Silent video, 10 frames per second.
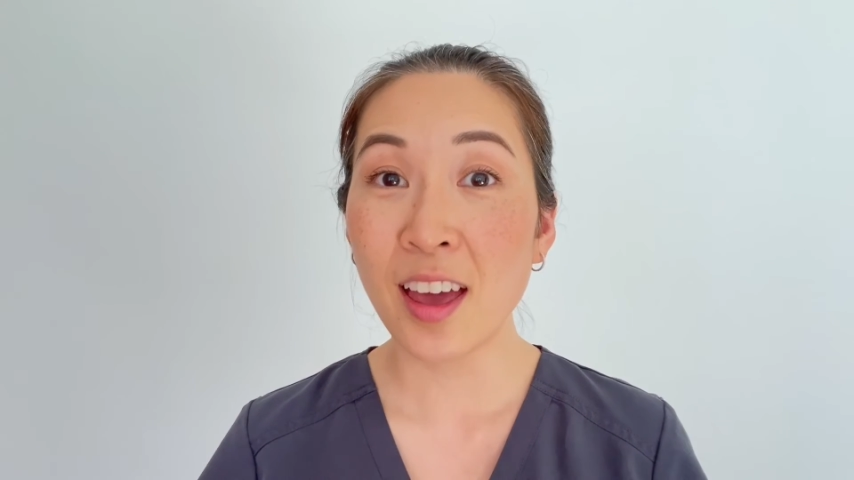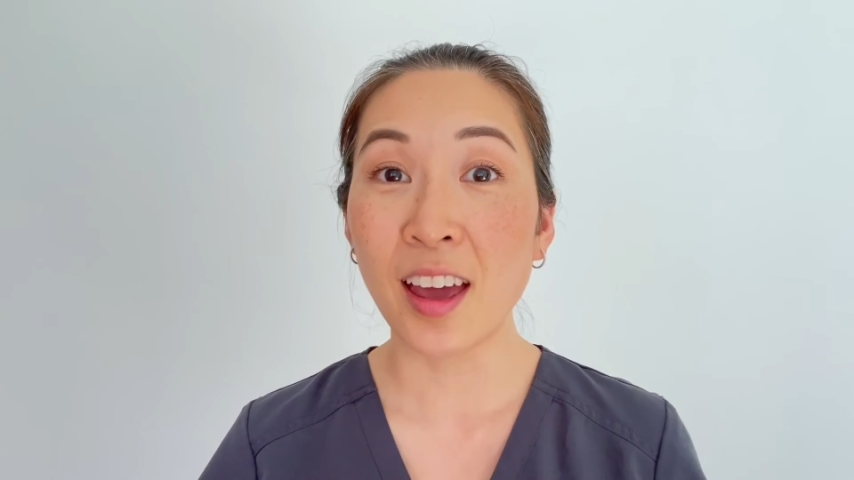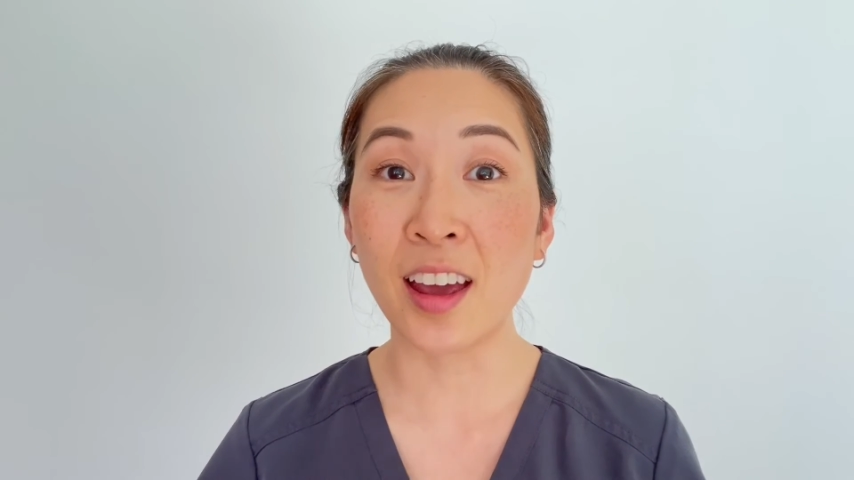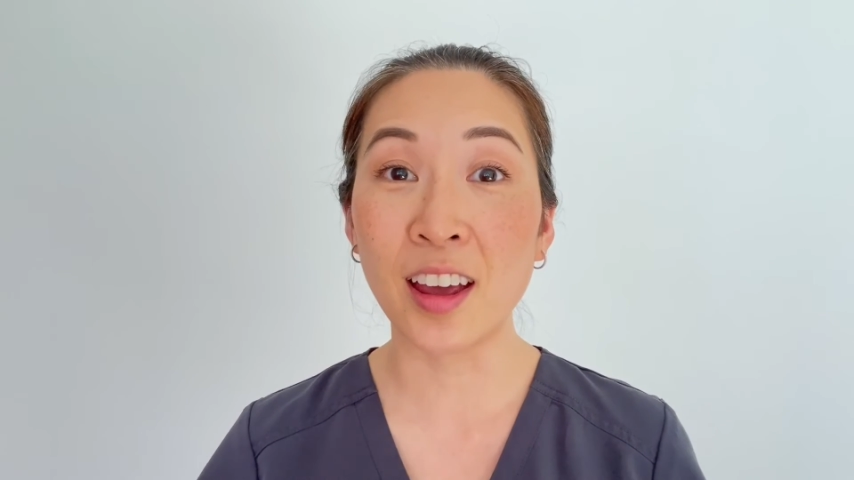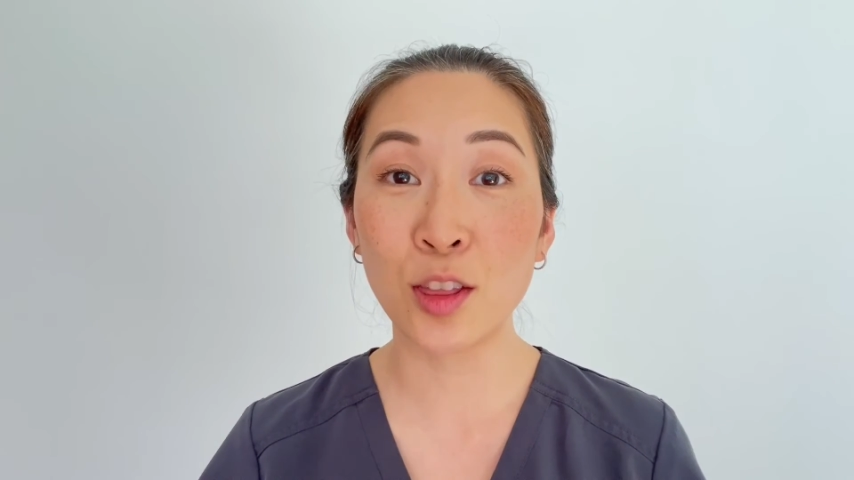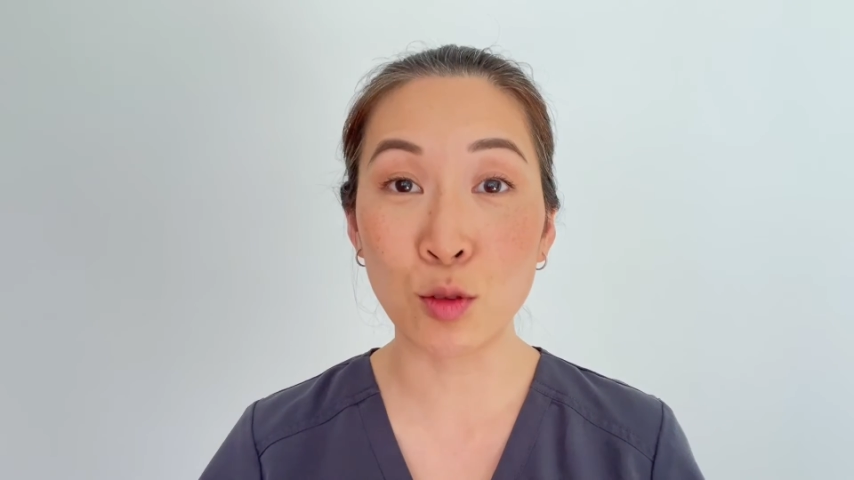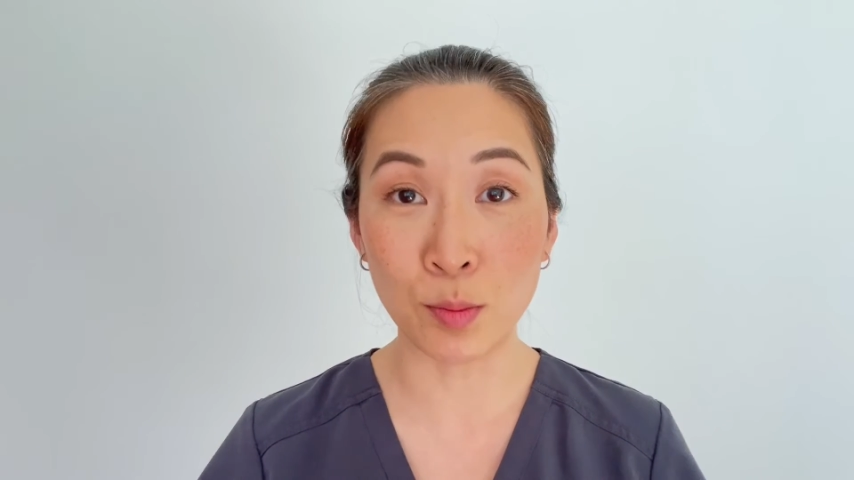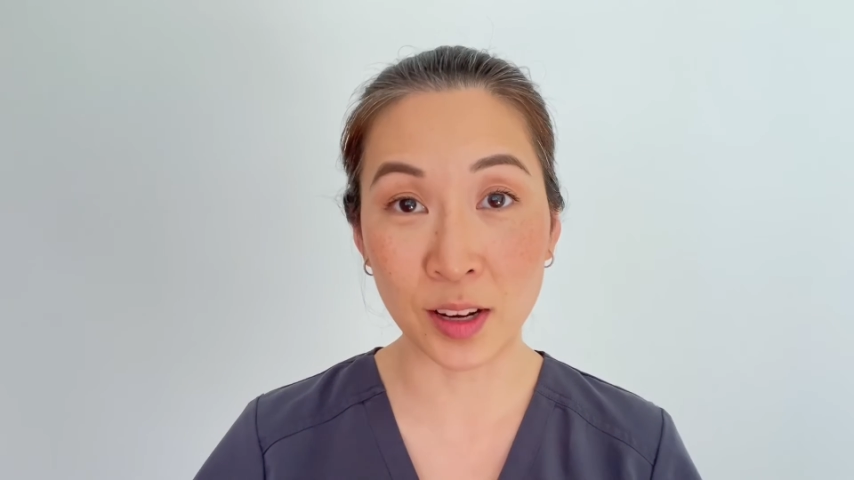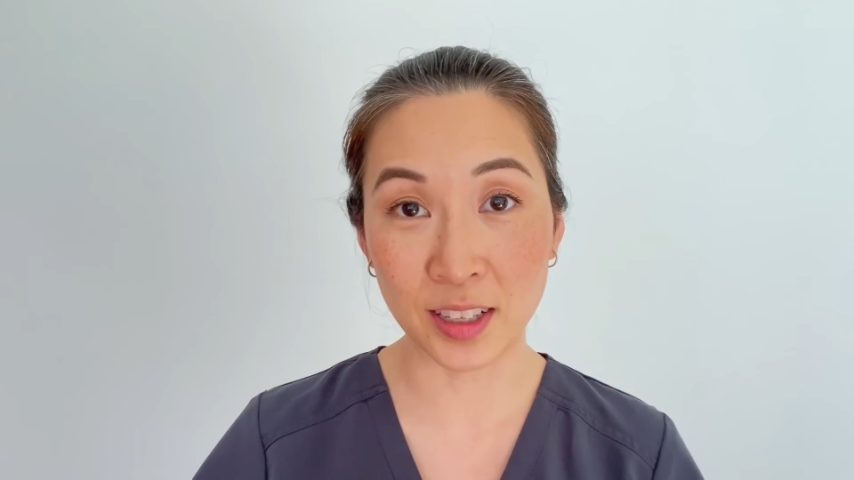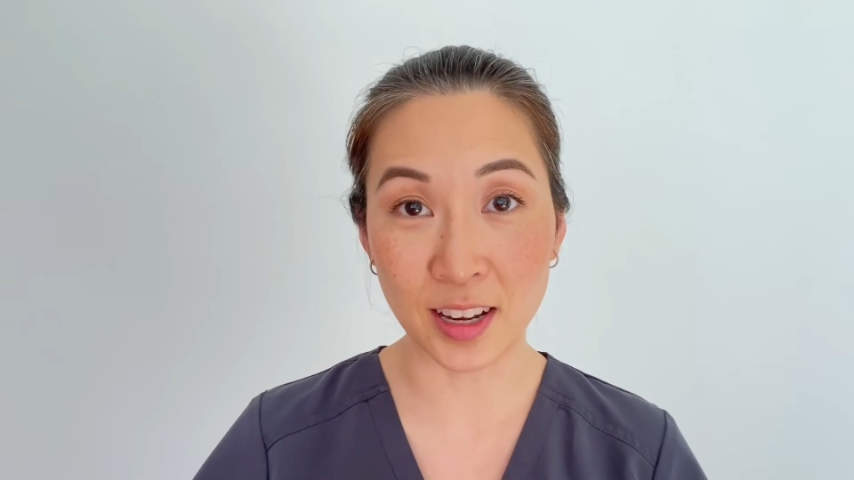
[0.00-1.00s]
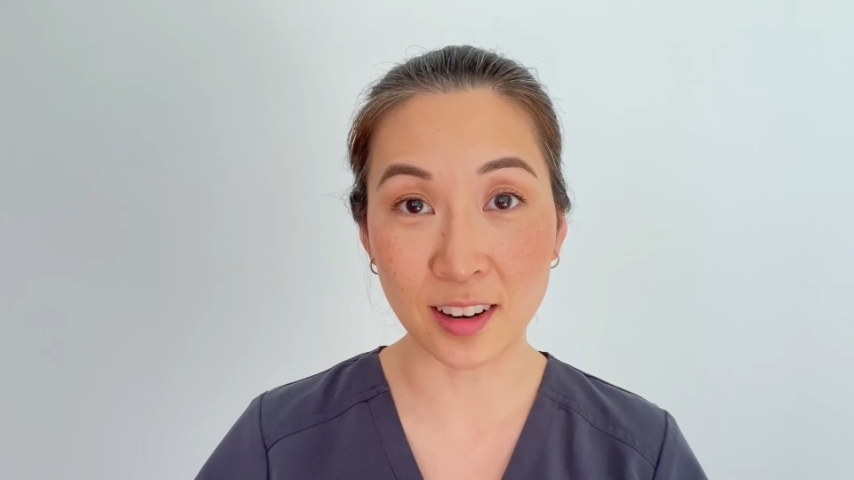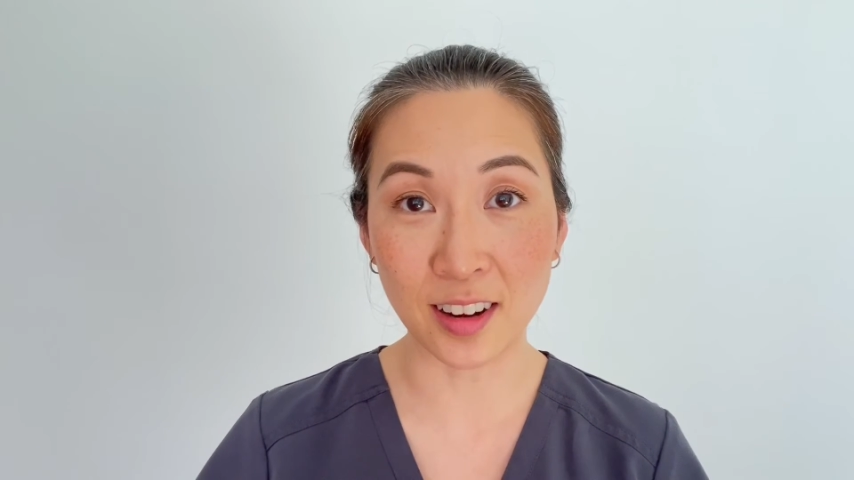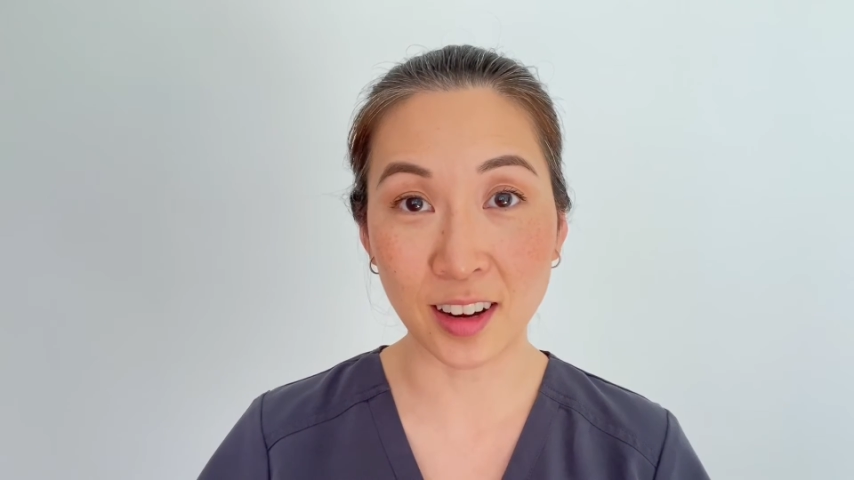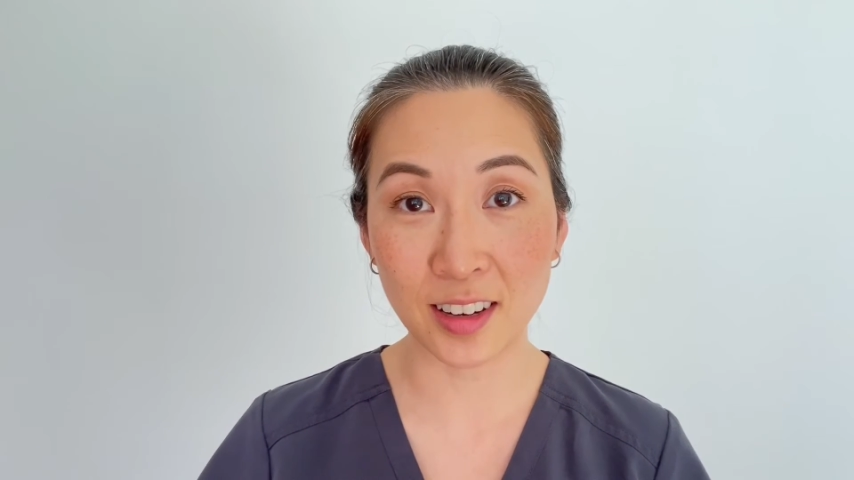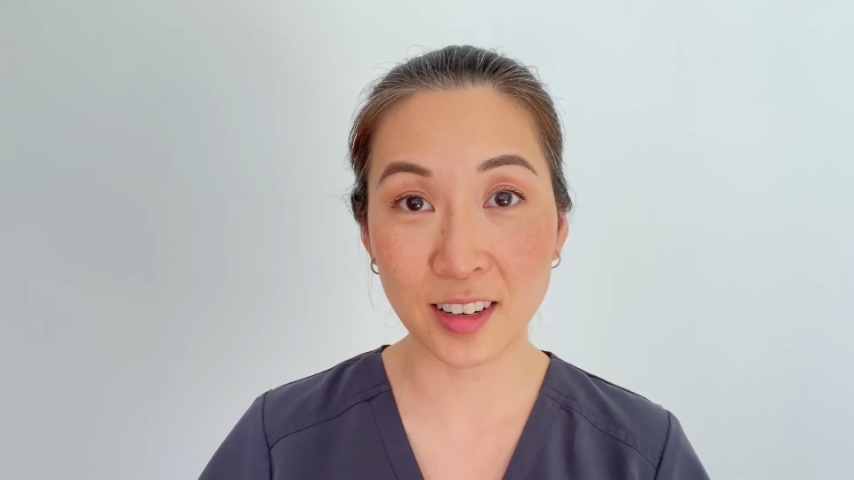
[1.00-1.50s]
and 3 minutes at
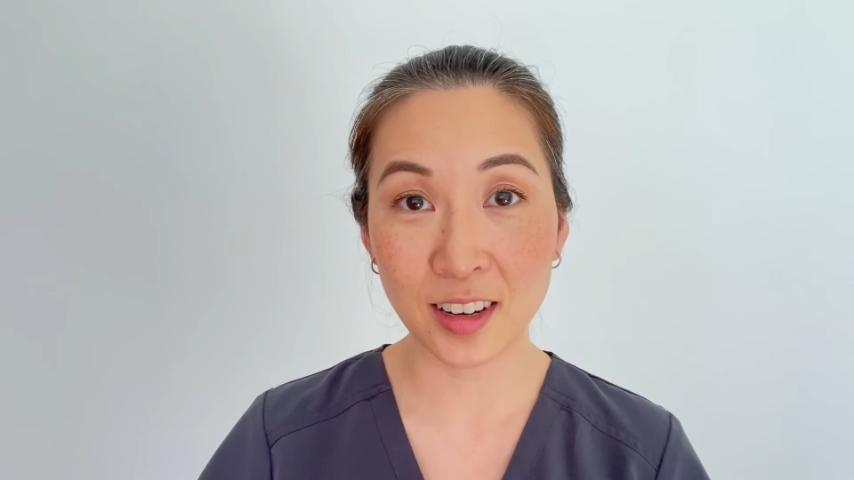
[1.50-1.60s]
night.